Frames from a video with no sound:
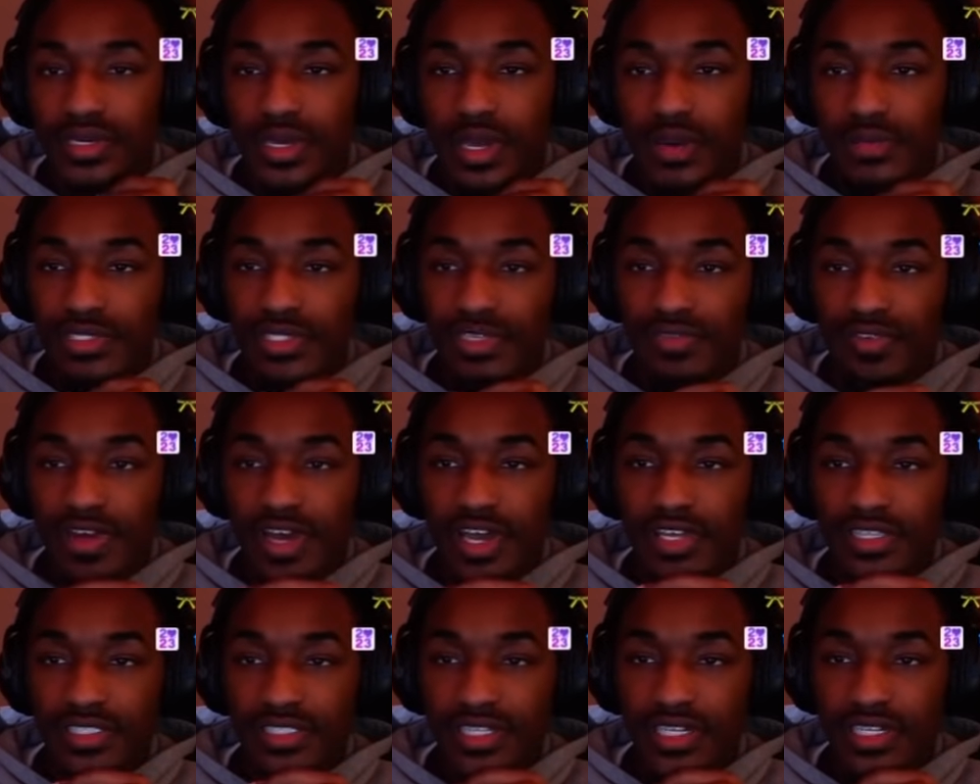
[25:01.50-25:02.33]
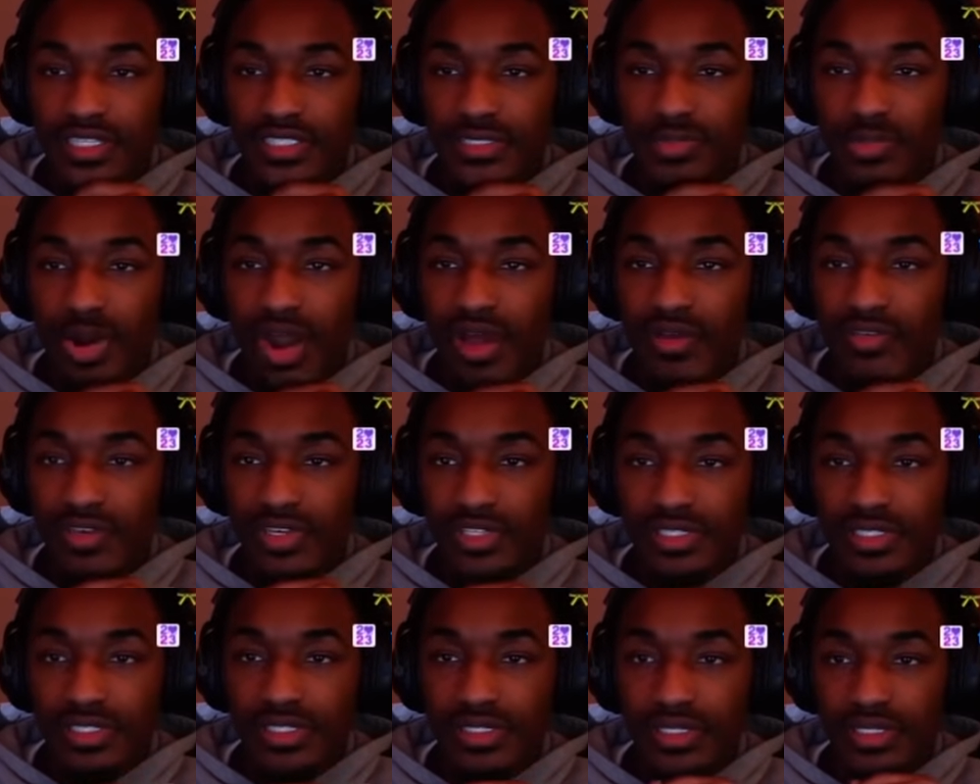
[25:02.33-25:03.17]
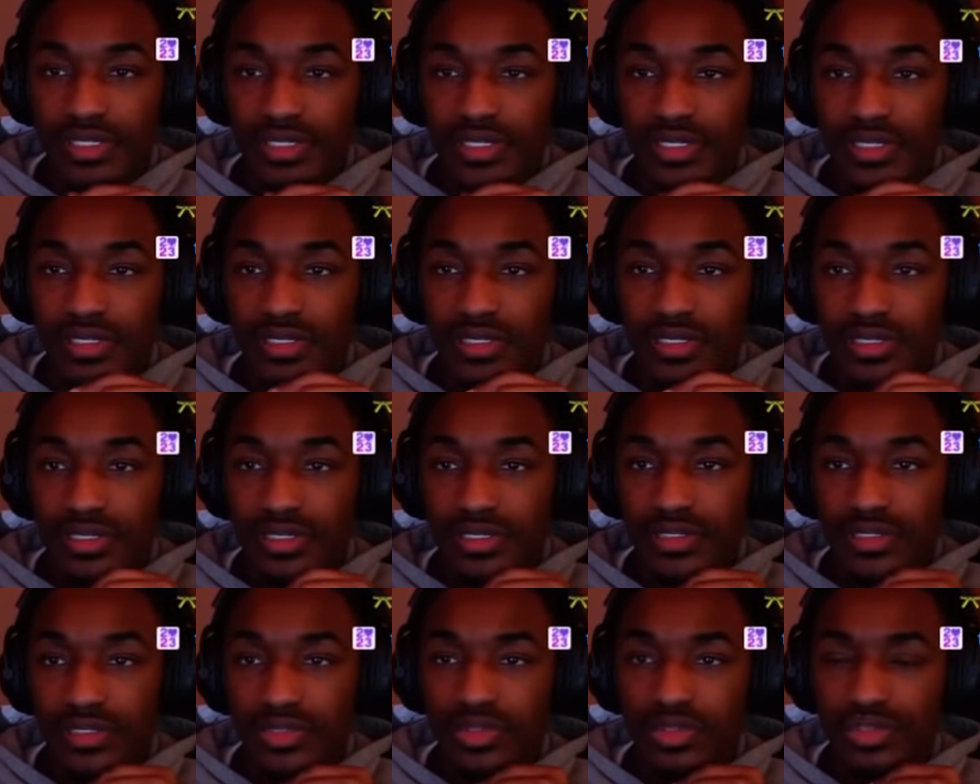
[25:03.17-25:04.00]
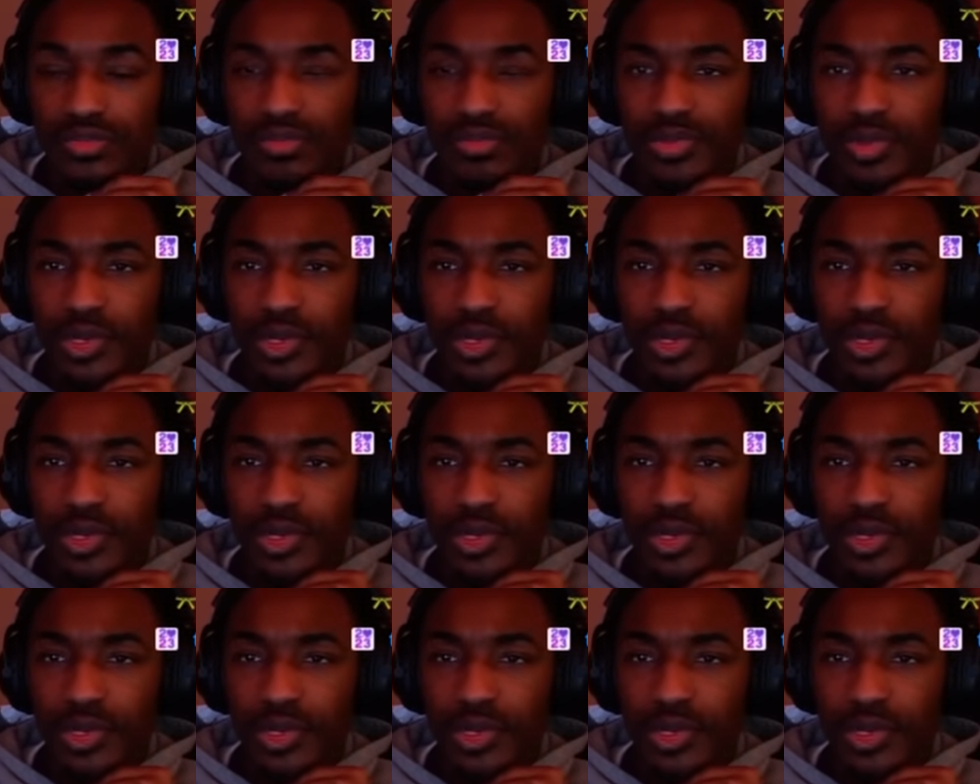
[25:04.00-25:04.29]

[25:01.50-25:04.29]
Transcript: Have to buy yesterday. It's privated. Luke